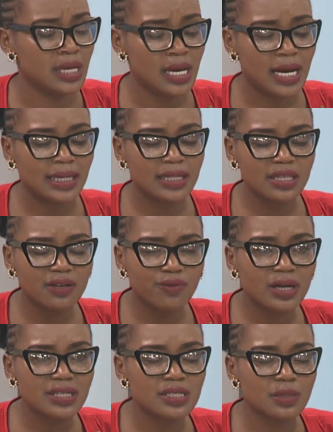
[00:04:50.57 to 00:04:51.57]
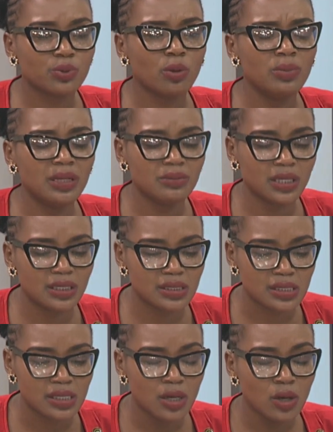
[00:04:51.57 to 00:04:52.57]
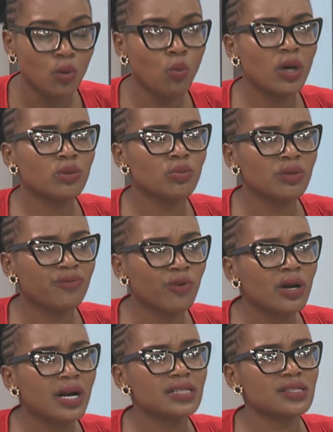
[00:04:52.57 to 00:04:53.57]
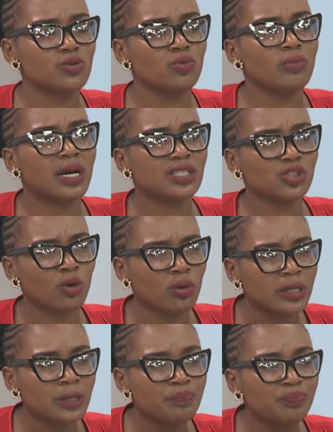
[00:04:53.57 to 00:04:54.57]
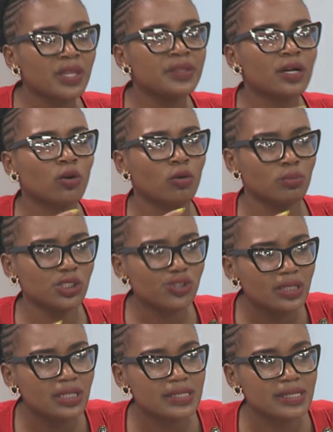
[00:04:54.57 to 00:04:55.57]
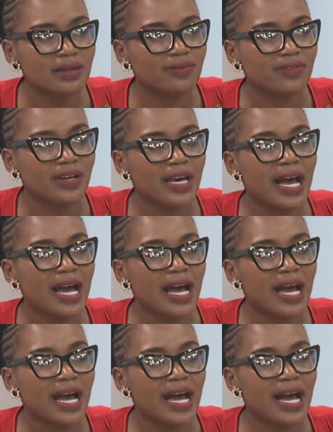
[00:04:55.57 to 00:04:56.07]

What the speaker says: And I think for us, the problem is when we focus too much on the commission itself,